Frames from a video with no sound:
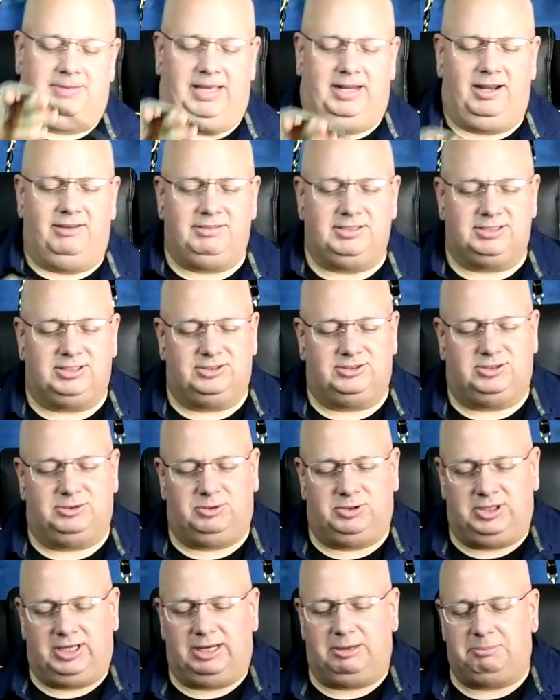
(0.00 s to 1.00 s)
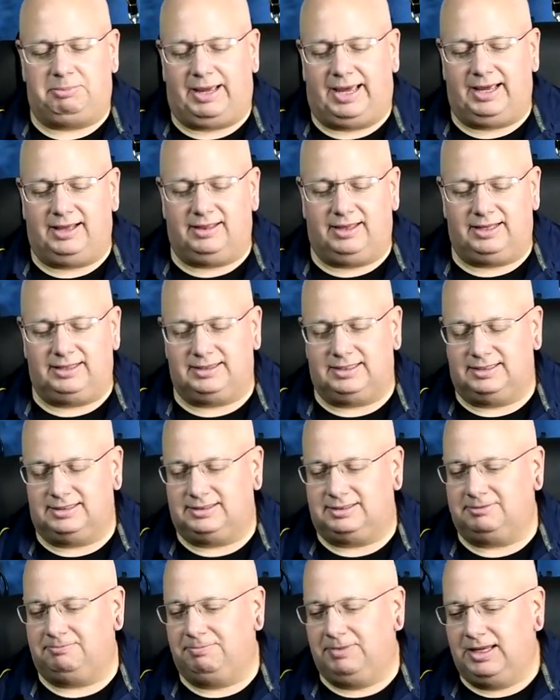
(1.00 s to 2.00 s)
And obviously, too, when you get a bag like
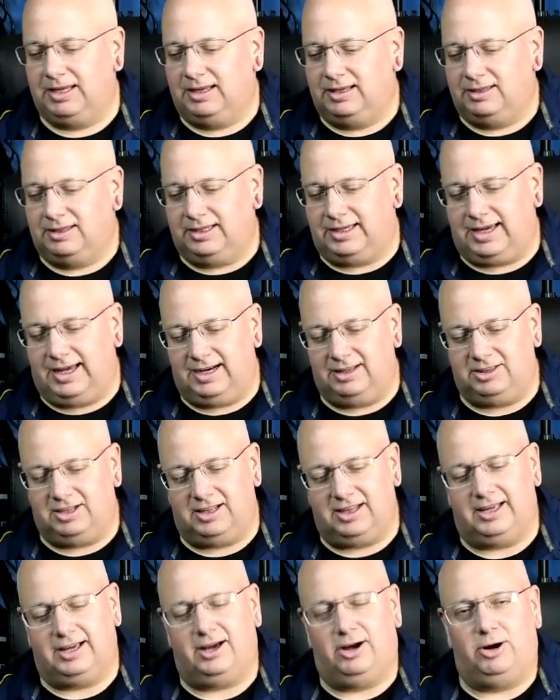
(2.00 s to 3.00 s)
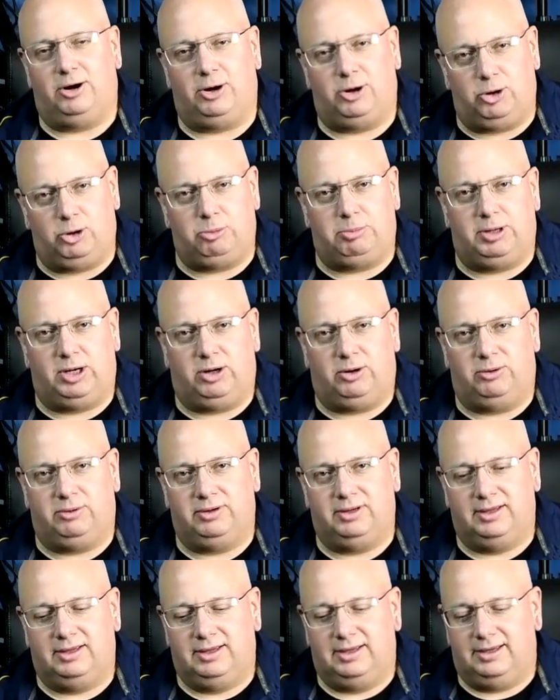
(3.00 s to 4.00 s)
this, you kind of look like a hobo.